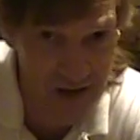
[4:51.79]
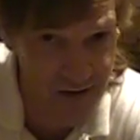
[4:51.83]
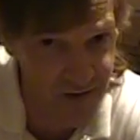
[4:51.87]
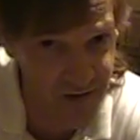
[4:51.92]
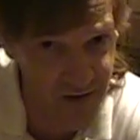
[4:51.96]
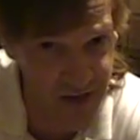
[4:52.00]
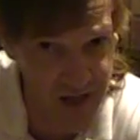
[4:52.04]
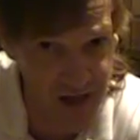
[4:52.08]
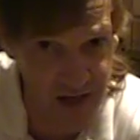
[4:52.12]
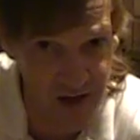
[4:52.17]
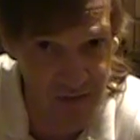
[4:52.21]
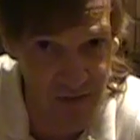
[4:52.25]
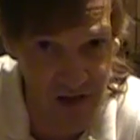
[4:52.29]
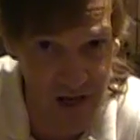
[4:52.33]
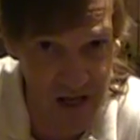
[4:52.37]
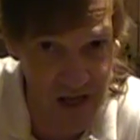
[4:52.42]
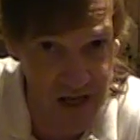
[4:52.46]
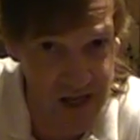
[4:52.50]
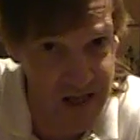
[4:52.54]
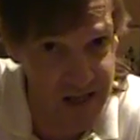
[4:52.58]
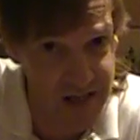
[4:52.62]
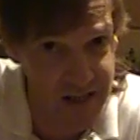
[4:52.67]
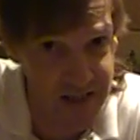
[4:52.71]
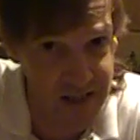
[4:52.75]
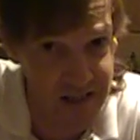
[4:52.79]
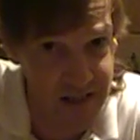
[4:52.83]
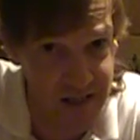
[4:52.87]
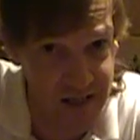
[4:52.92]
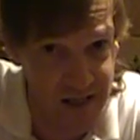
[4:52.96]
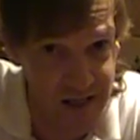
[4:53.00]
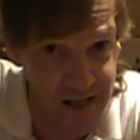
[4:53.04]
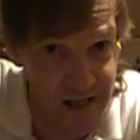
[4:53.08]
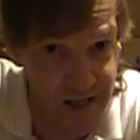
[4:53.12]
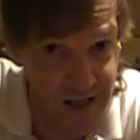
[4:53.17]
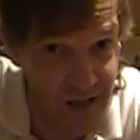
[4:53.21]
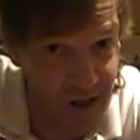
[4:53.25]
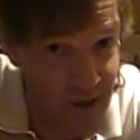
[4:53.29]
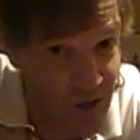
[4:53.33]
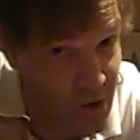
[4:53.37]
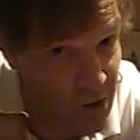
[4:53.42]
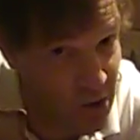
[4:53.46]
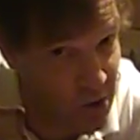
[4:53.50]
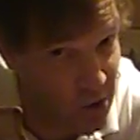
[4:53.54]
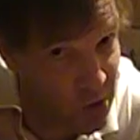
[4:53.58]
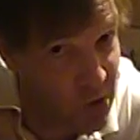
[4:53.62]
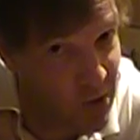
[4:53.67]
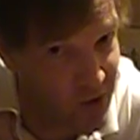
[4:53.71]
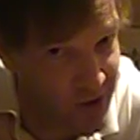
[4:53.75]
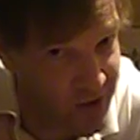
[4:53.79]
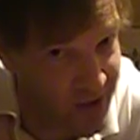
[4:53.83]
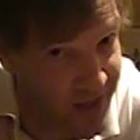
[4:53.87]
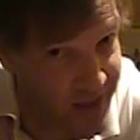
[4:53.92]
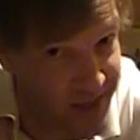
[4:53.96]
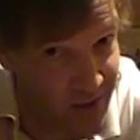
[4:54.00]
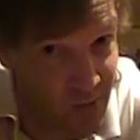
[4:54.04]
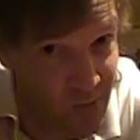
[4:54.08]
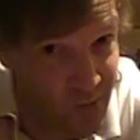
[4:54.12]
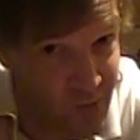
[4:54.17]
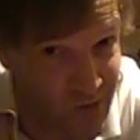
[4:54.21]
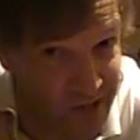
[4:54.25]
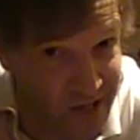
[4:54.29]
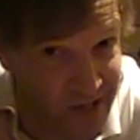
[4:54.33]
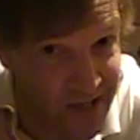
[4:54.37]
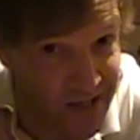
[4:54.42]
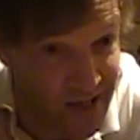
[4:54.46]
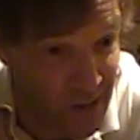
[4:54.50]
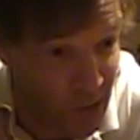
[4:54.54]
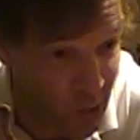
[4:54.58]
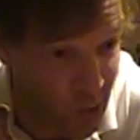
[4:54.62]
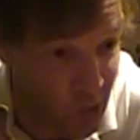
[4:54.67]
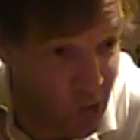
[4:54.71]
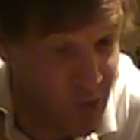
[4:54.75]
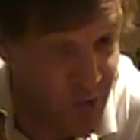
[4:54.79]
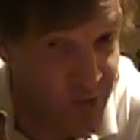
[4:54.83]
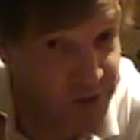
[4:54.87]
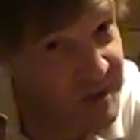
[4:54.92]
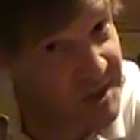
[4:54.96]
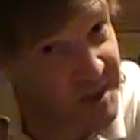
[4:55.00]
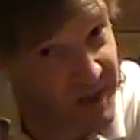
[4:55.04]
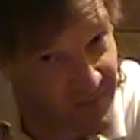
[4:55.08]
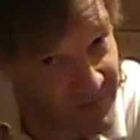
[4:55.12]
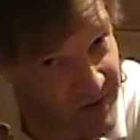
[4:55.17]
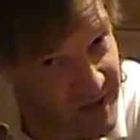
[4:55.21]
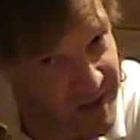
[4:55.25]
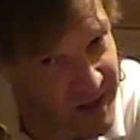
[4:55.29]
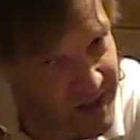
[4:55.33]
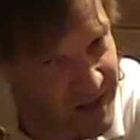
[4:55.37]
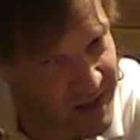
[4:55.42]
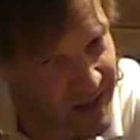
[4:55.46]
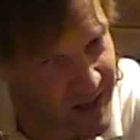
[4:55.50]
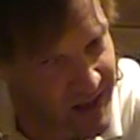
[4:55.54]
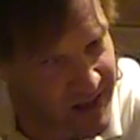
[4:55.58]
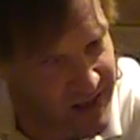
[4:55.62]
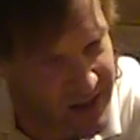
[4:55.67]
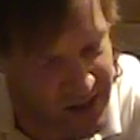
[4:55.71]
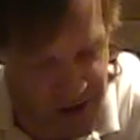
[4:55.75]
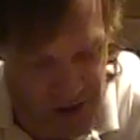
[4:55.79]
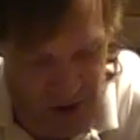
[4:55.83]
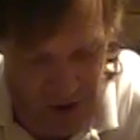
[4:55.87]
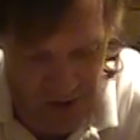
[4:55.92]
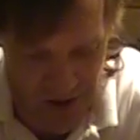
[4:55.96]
they can make it look like a really old 1792